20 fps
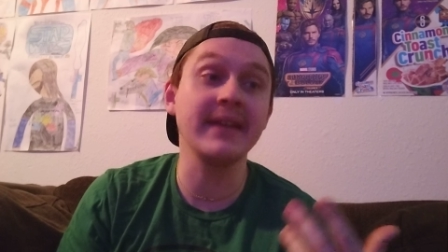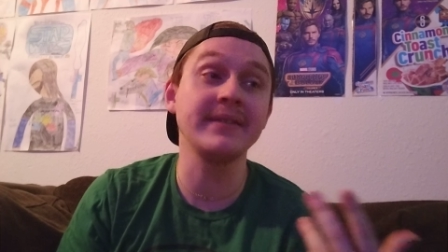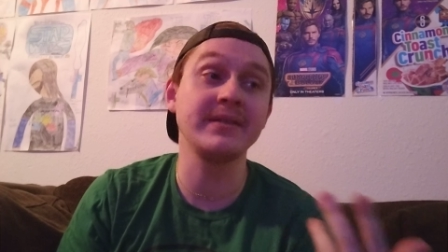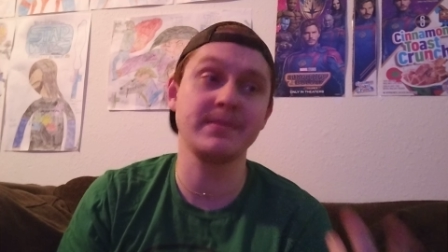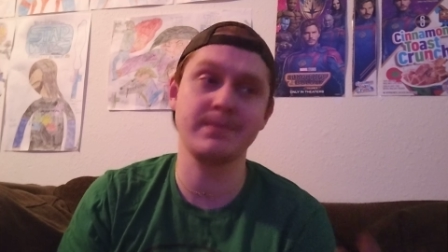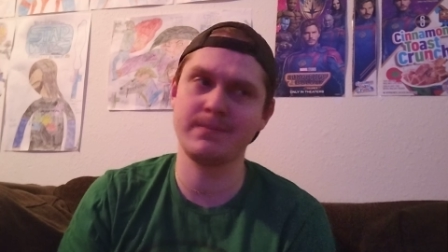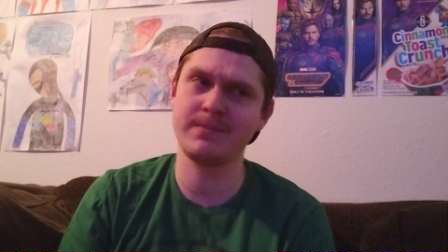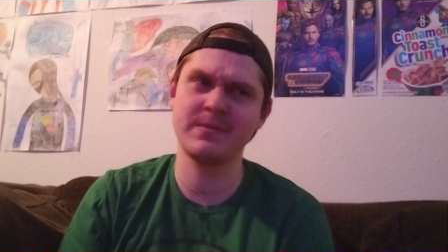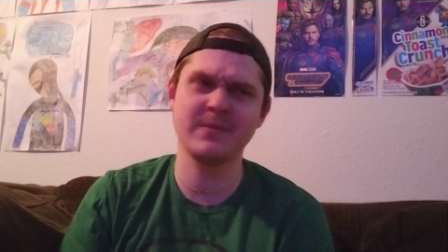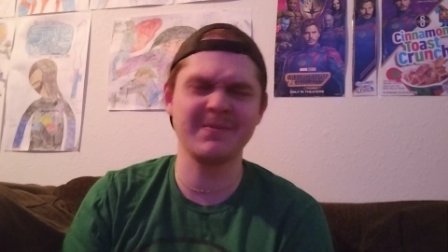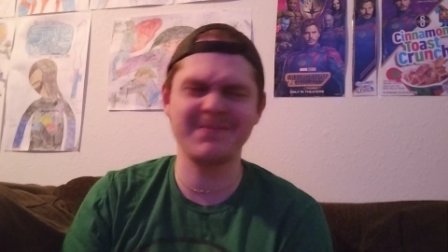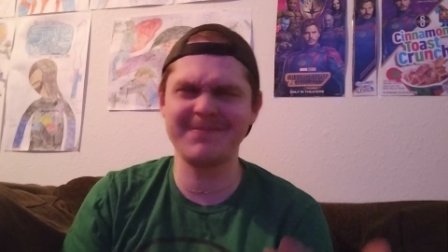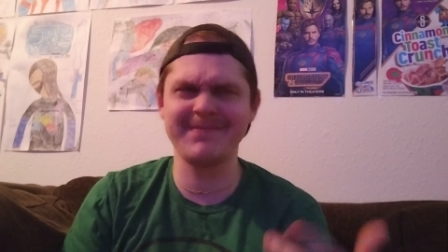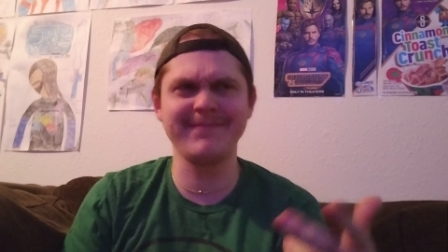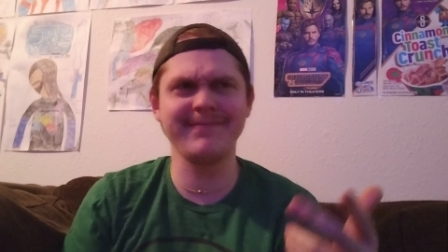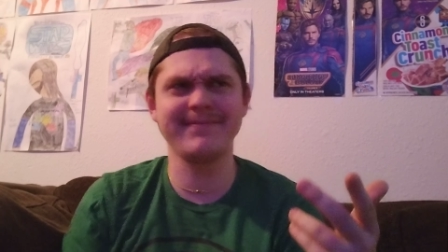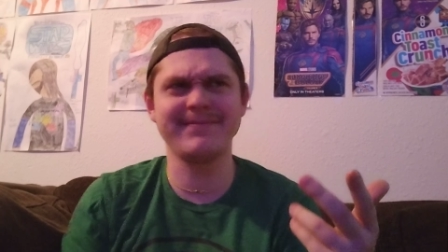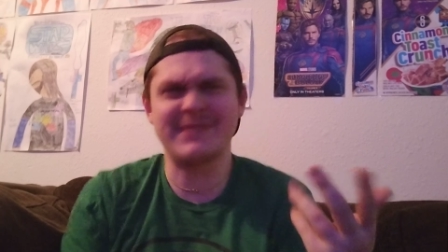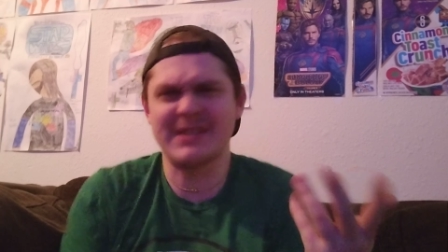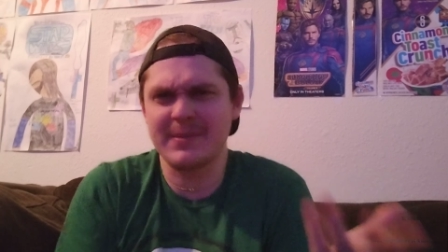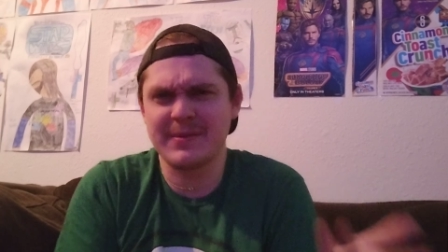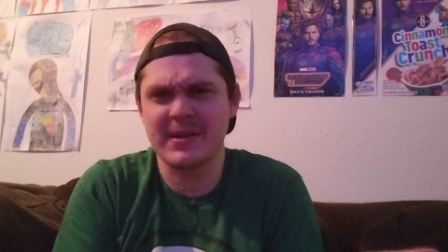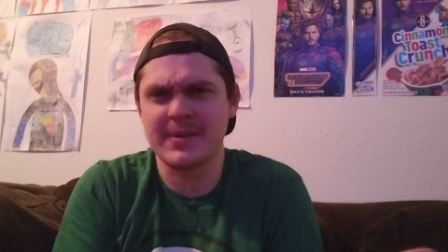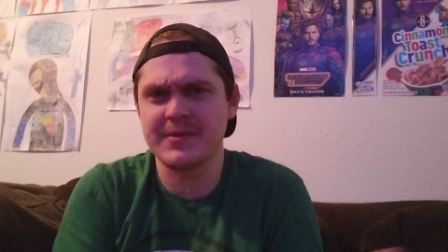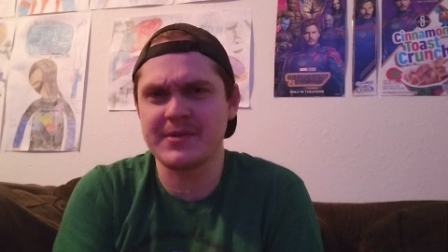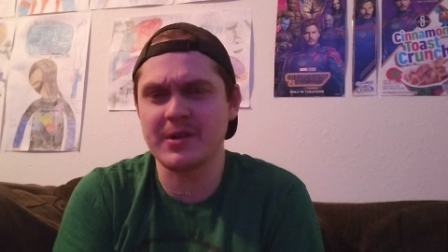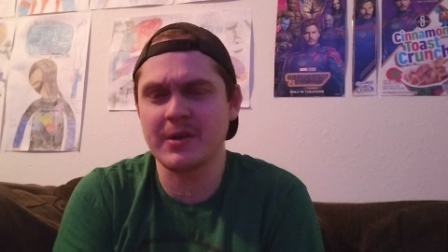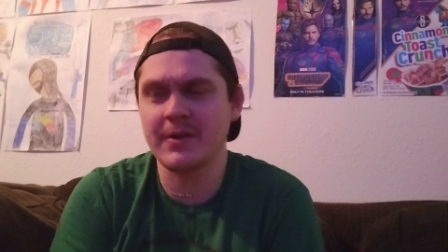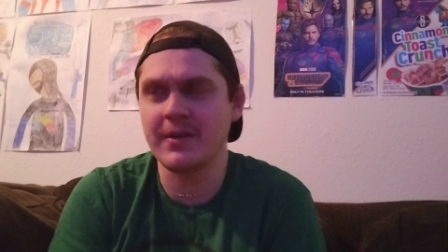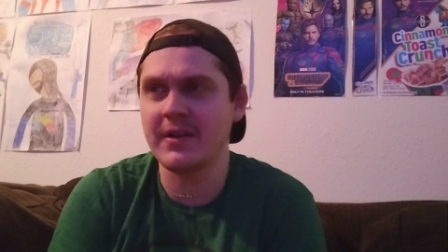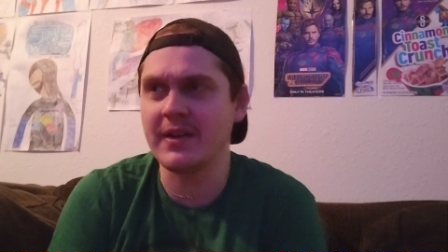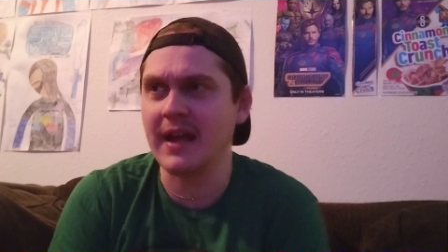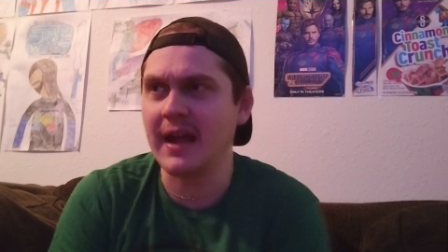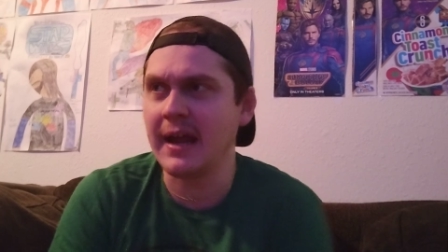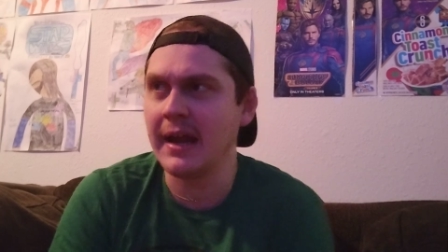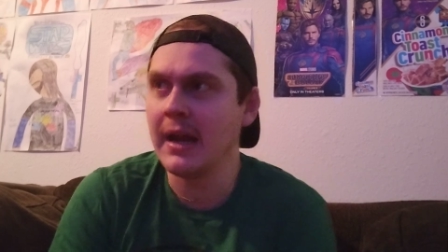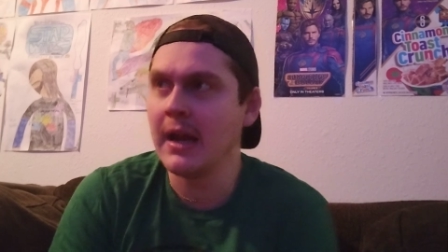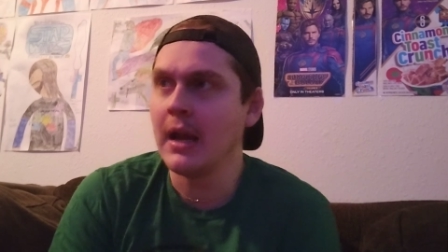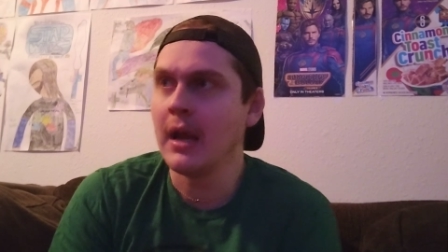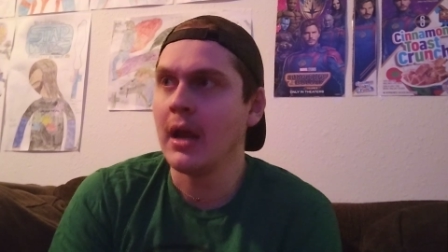and sometimes during the
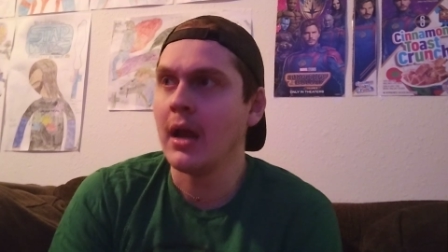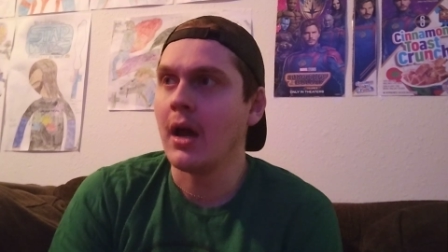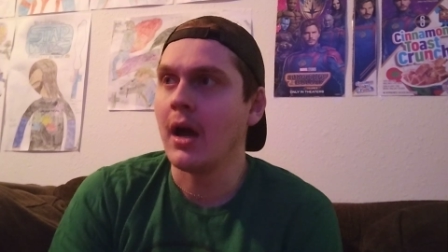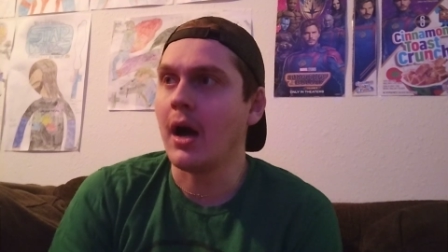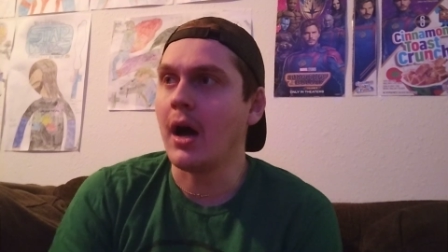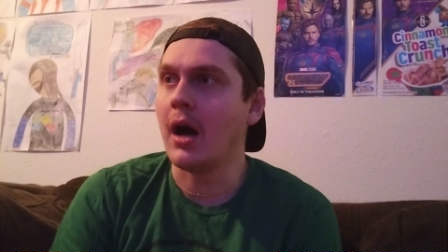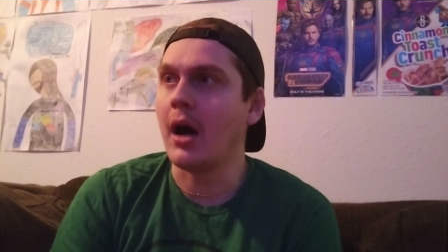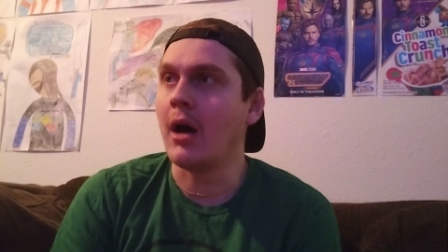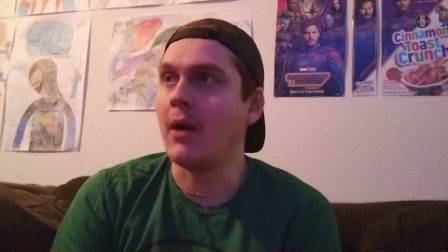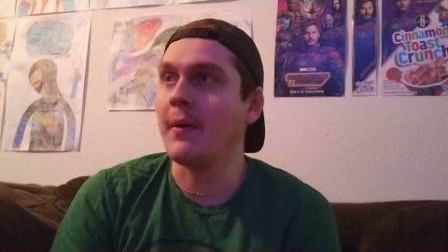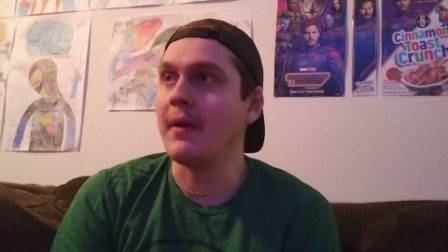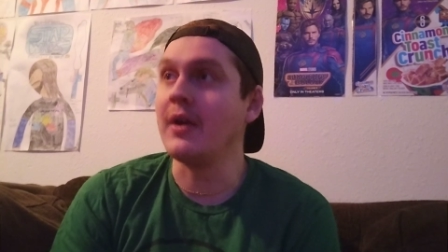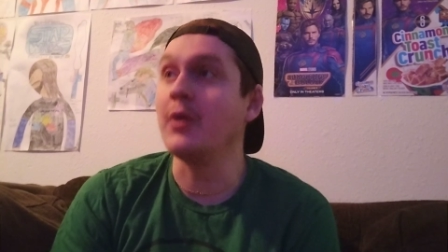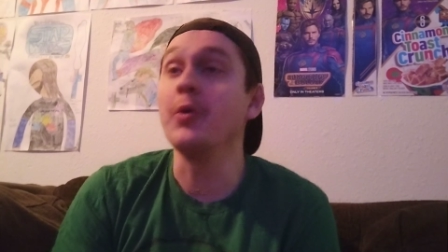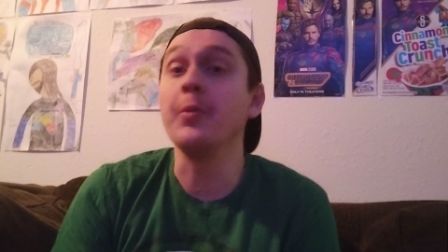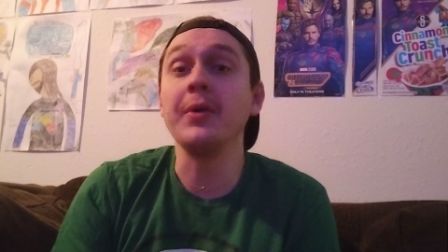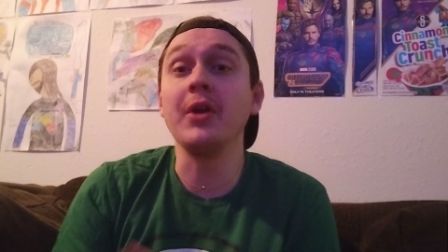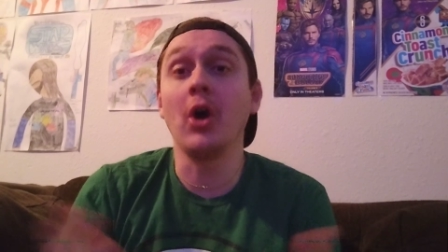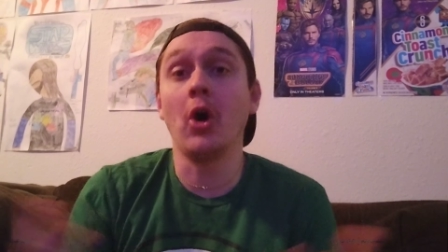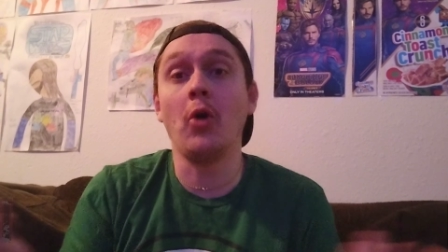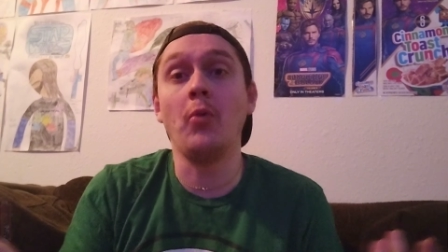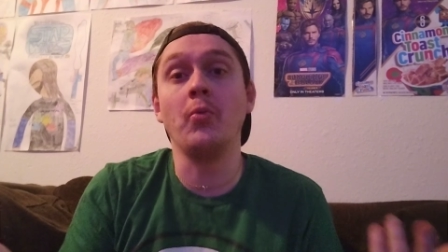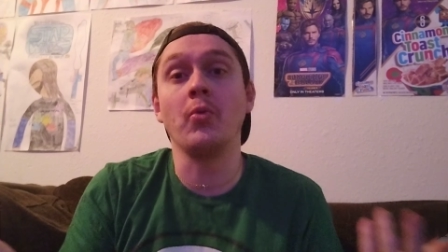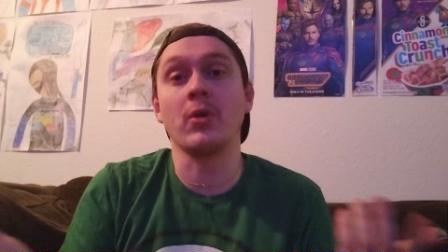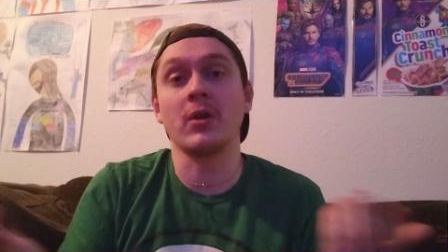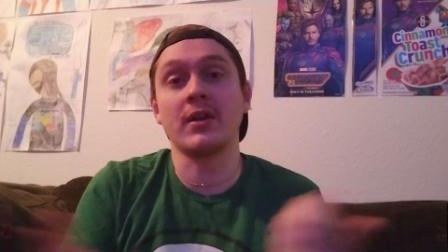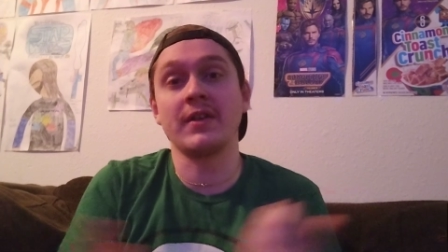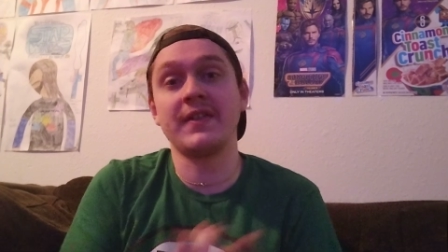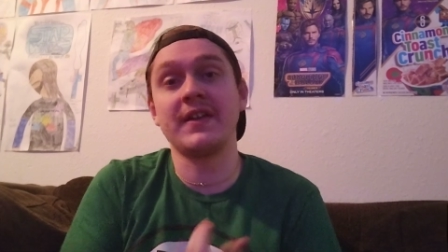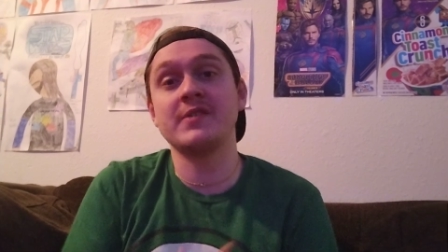day, uh, it would be homework.